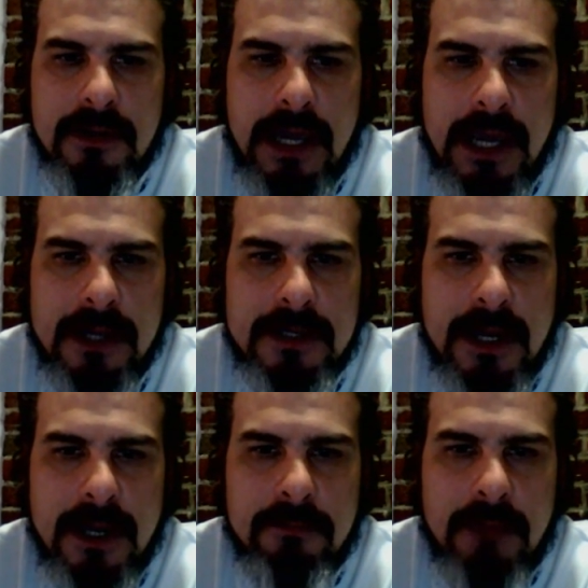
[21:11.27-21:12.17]
And
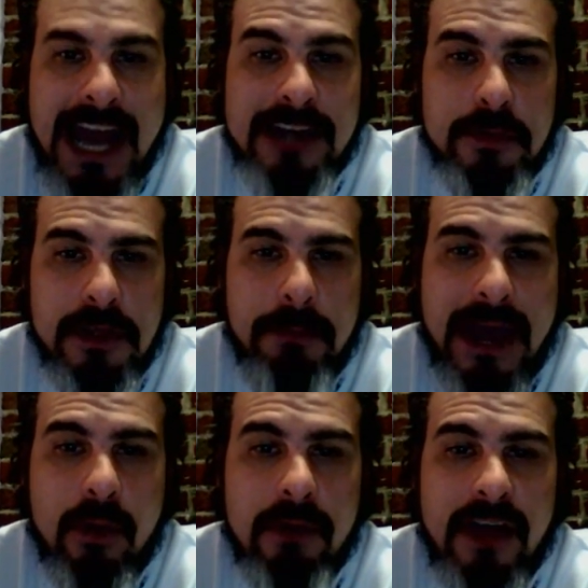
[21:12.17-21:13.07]
actually the
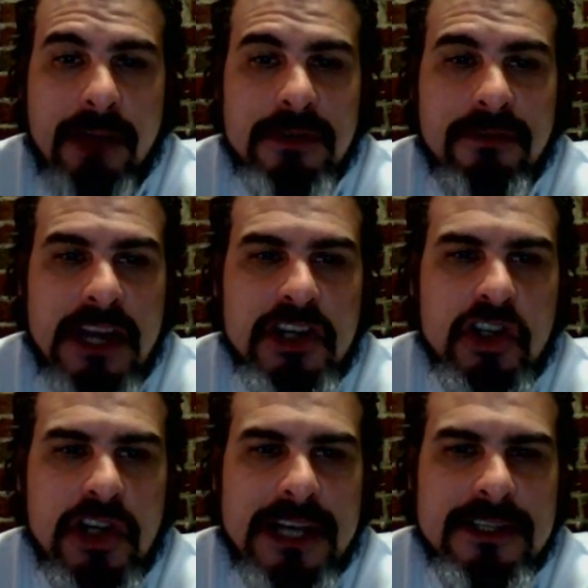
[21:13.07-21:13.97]
power of
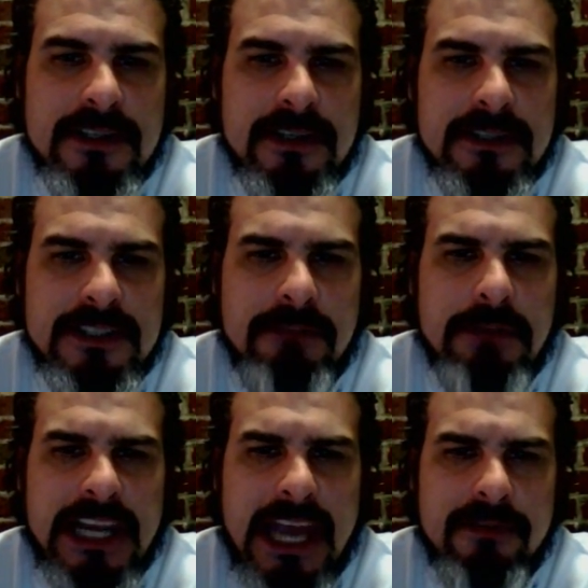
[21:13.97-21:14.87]
observation as
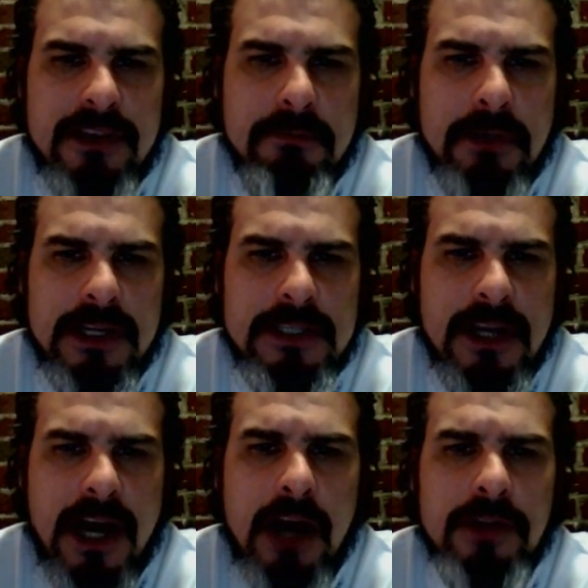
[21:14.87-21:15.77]
seemingly having the ability
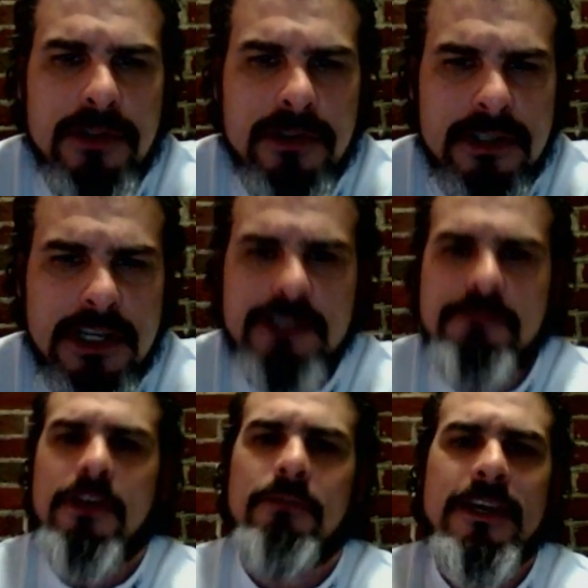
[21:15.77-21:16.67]
to alter
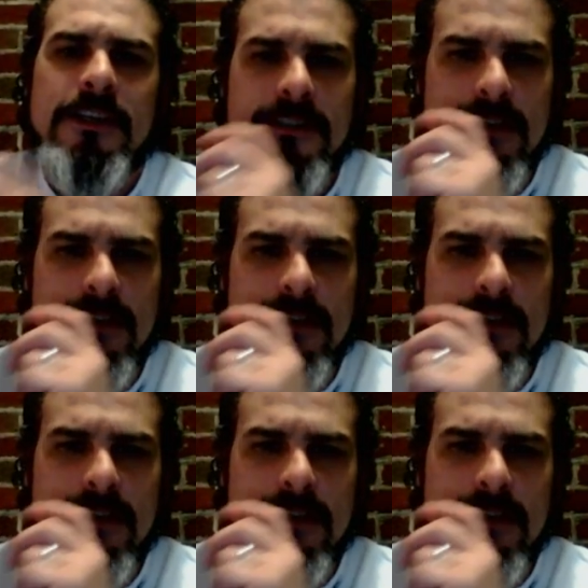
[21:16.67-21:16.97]
experiments,